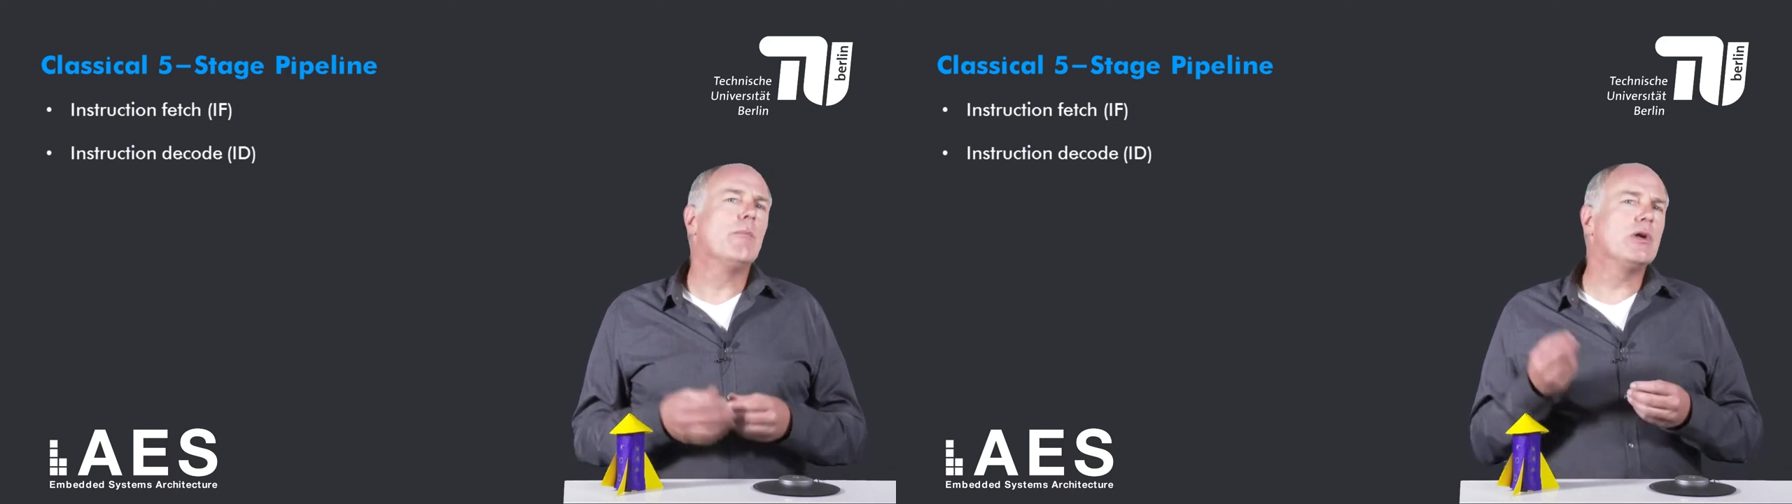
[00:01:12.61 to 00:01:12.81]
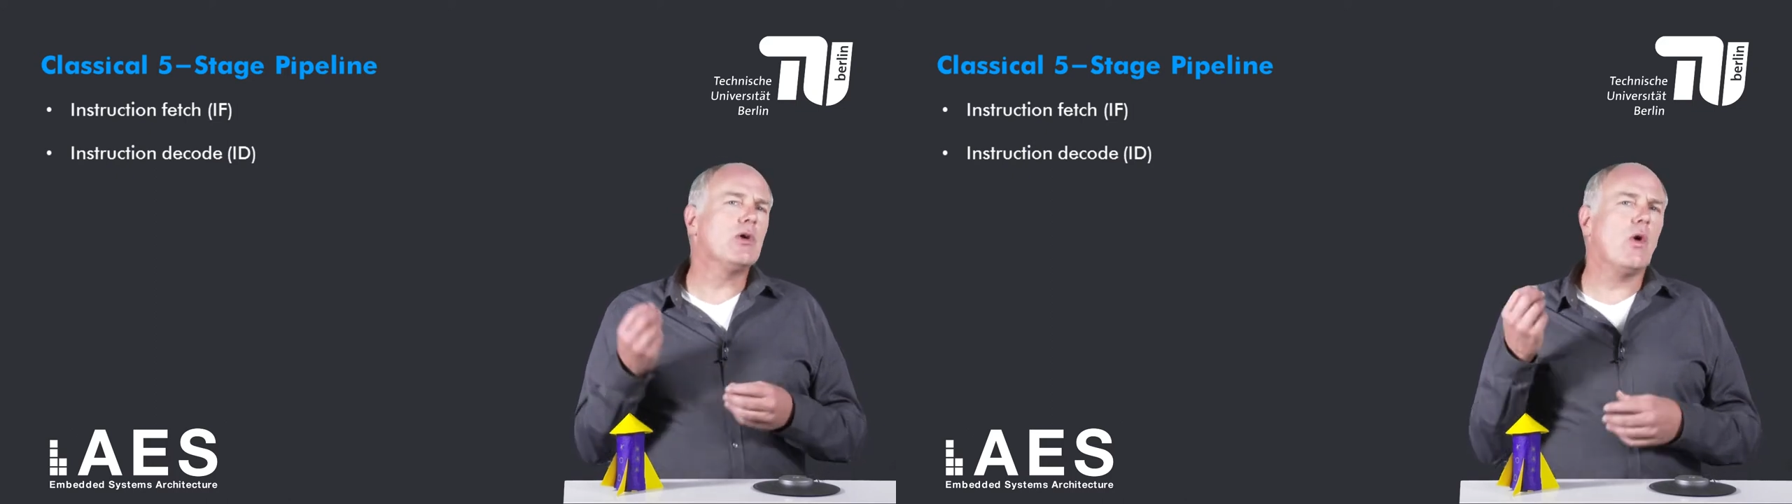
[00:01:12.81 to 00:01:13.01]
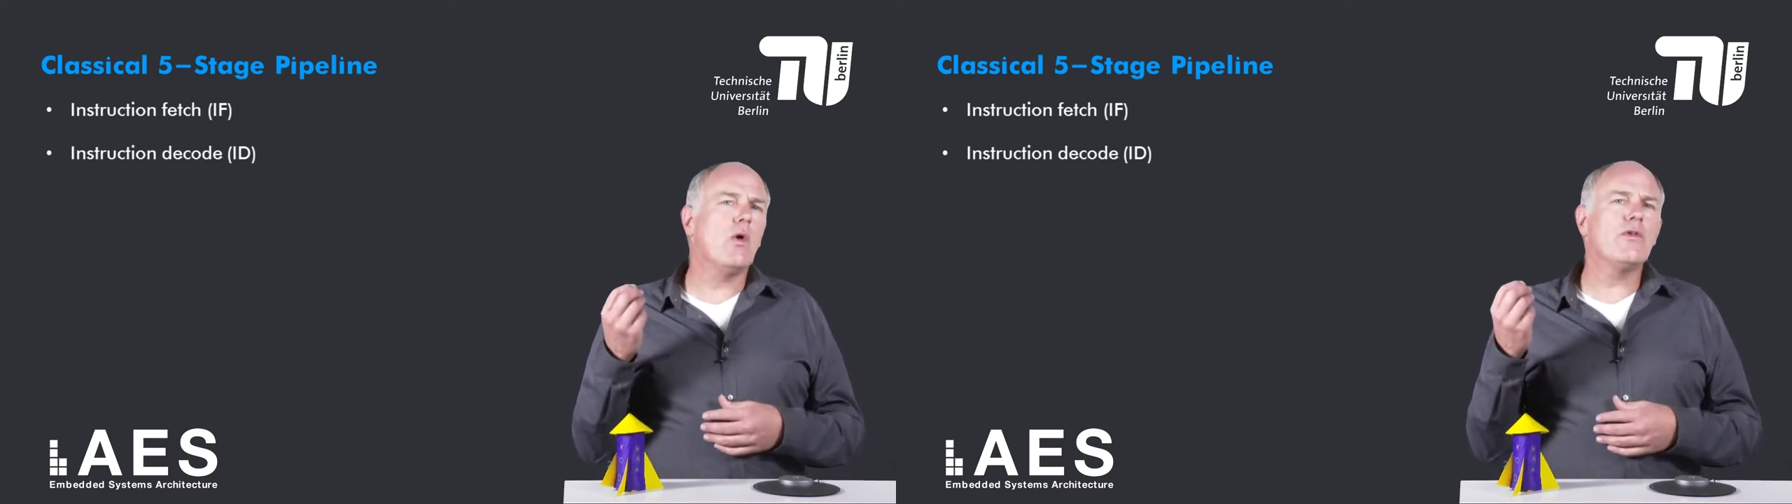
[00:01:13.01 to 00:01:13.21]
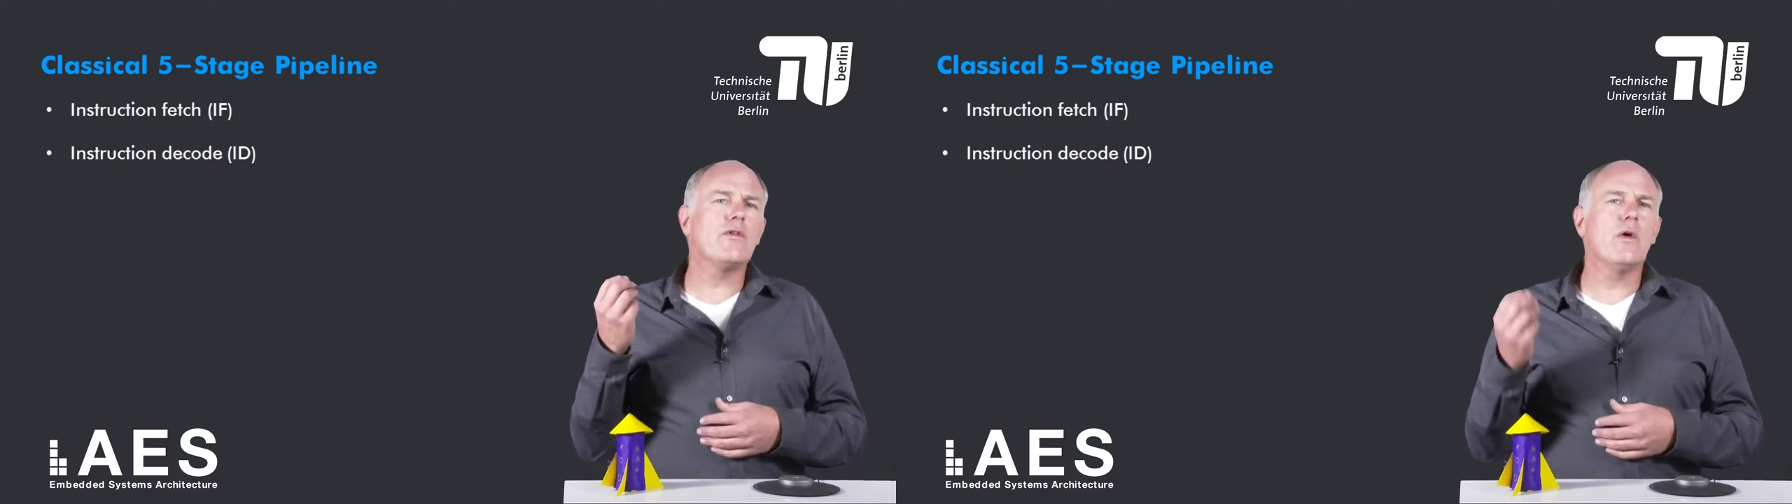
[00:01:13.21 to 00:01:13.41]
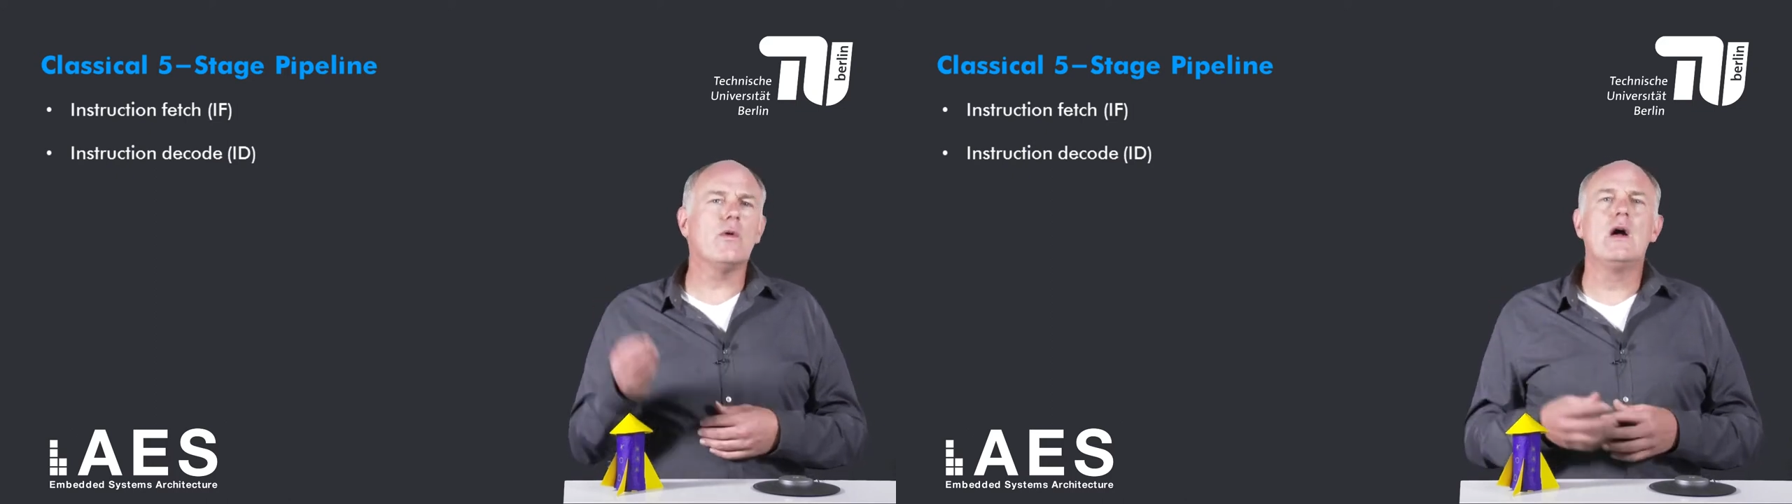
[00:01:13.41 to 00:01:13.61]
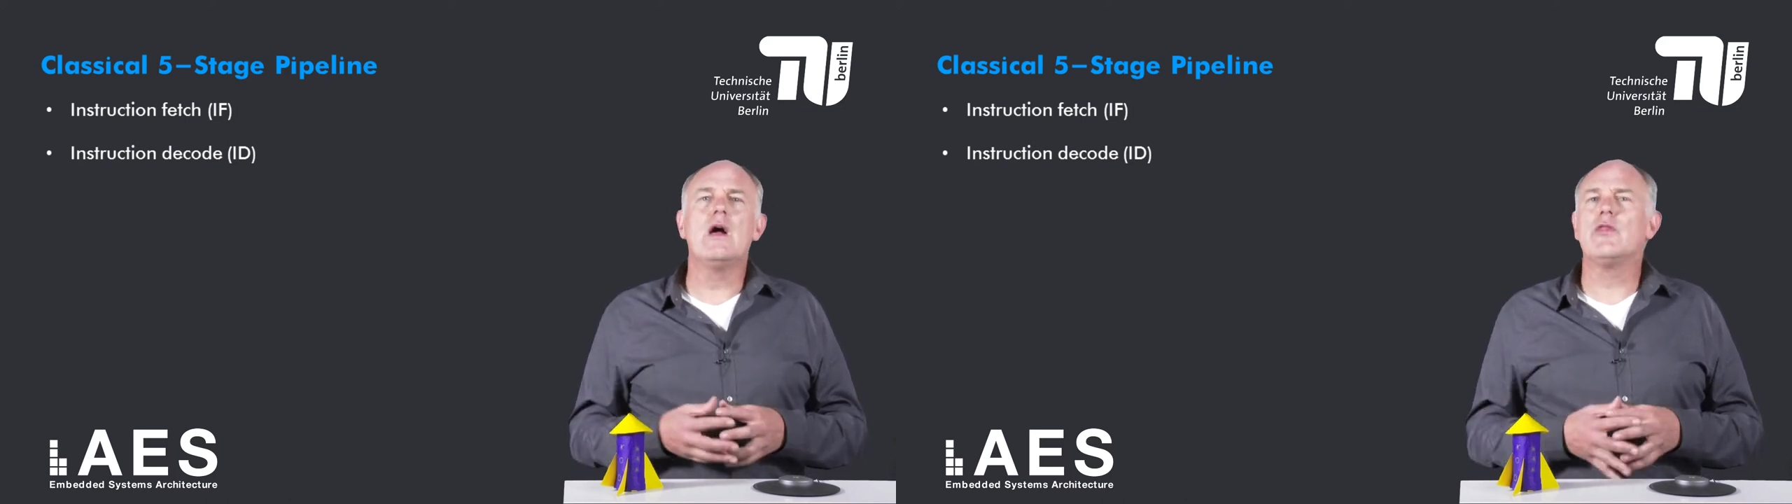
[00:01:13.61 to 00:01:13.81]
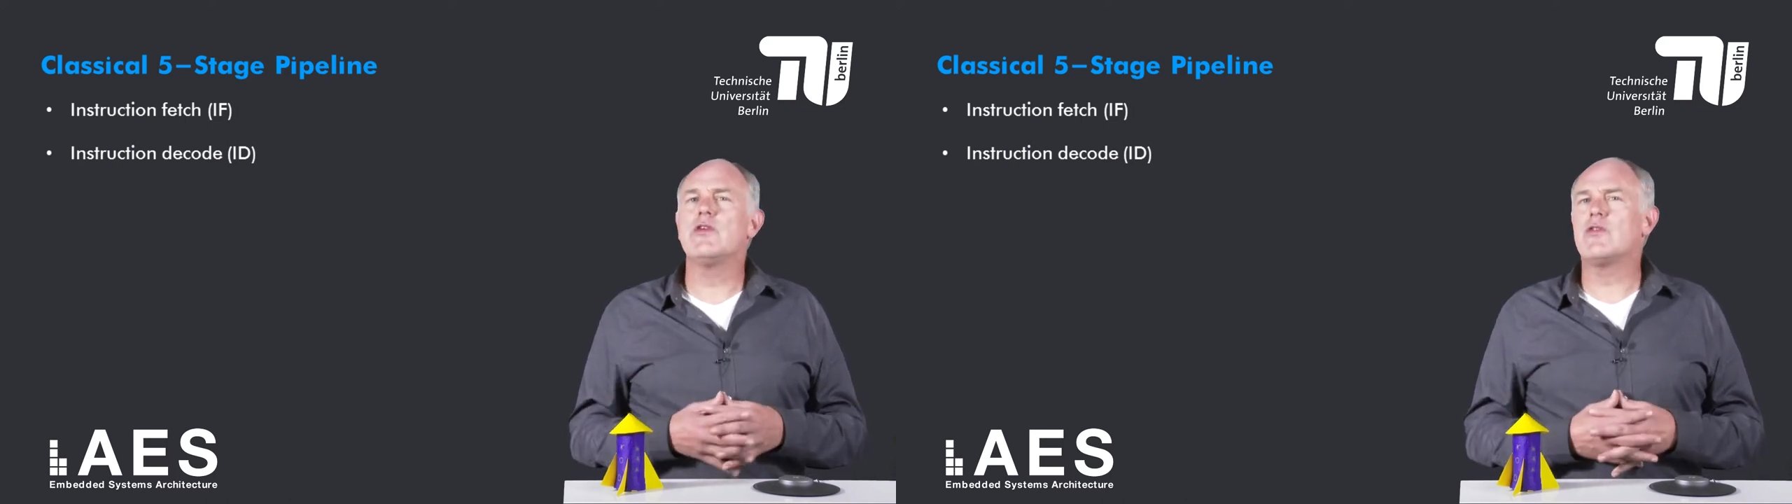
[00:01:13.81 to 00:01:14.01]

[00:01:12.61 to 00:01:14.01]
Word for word: But also, the